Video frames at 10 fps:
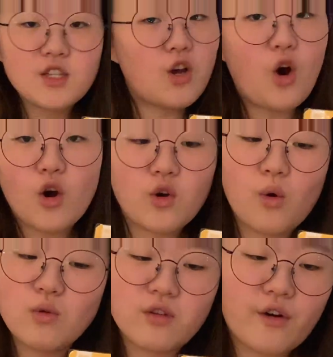card
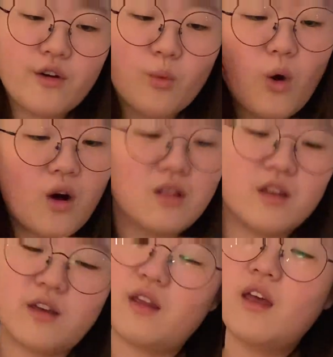holder,
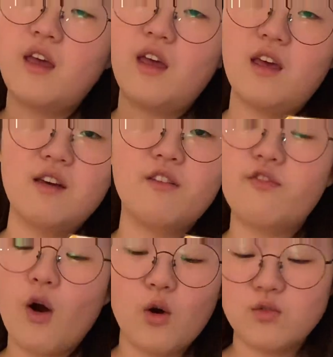wallet,
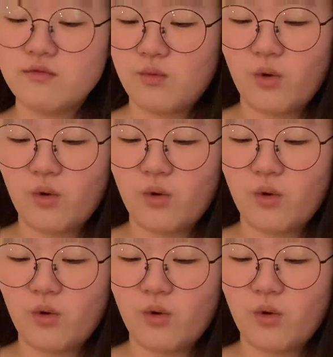phone,